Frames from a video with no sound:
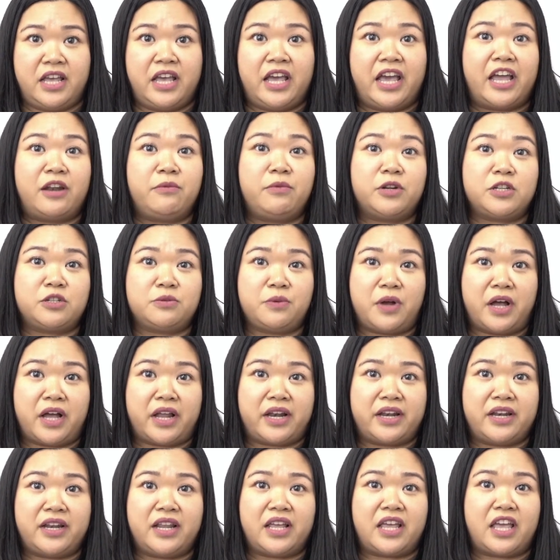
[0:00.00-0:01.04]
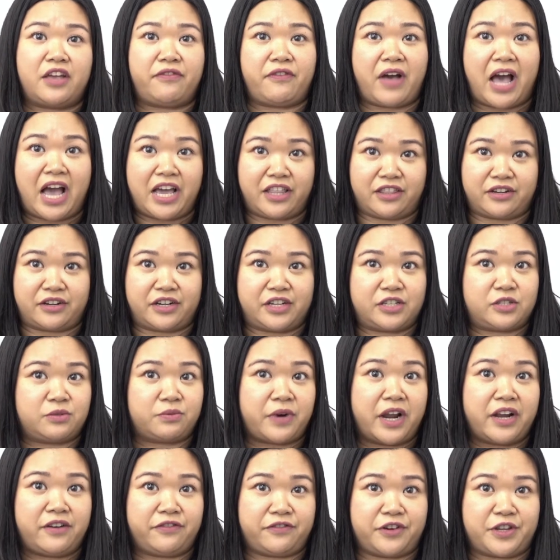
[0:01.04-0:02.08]
And which one, if either, is
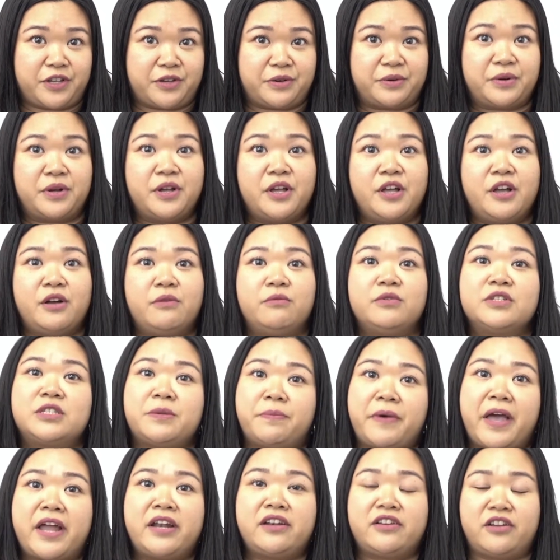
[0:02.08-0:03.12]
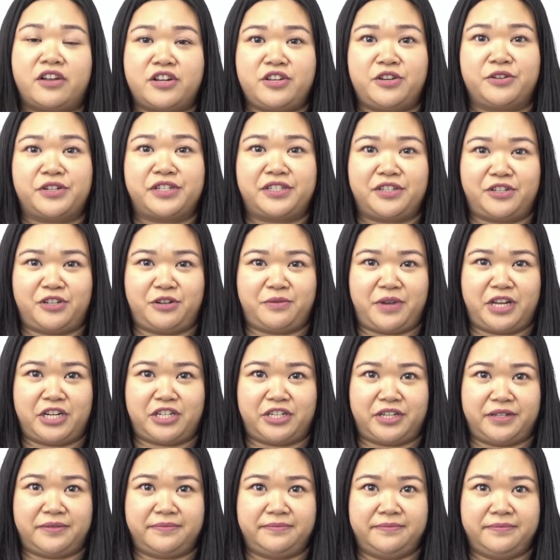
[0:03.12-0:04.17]
right for you will depend on your
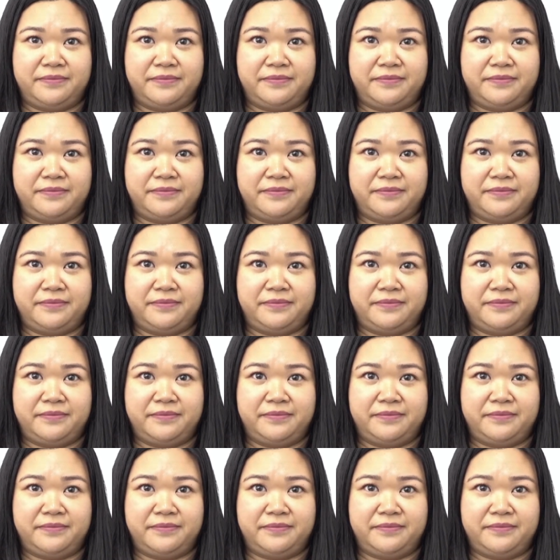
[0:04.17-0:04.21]
situation.